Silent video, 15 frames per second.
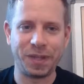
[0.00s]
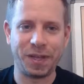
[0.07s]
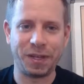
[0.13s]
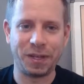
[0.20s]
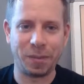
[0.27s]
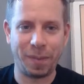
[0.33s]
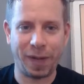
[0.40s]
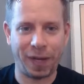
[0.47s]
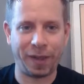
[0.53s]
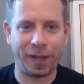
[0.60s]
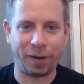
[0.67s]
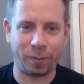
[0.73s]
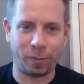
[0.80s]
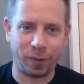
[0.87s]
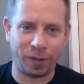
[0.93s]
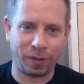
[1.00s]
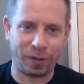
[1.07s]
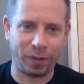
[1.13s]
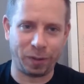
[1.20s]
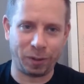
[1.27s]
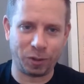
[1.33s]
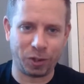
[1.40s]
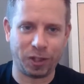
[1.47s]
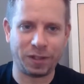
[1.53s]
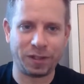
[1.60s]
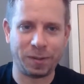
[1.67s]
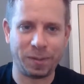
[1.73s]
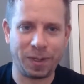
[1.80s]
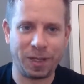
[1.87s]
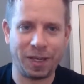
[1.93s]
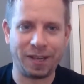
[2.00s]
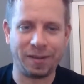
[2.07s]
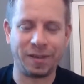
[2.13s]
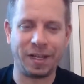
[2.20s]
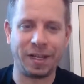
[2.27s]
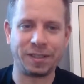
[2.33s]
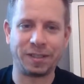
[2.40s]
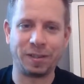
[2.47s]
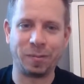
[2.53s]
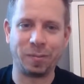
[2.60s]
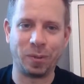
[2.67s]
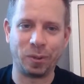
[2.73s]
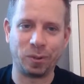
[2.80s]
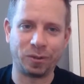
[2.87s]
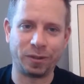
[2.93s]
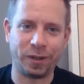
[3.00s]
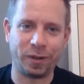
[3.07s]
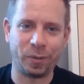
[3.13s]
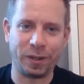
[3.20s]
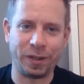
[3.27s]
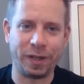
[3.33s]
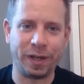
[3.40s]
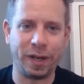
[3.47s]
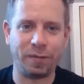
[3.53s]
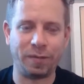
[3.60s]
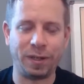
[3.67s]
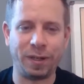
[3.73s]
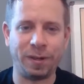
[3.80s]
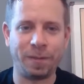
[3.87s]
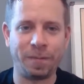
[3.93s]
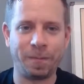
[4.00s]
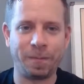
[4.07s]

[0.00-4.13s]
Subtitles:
and compare that with not just the beginning of the lesson, but also with the left knee.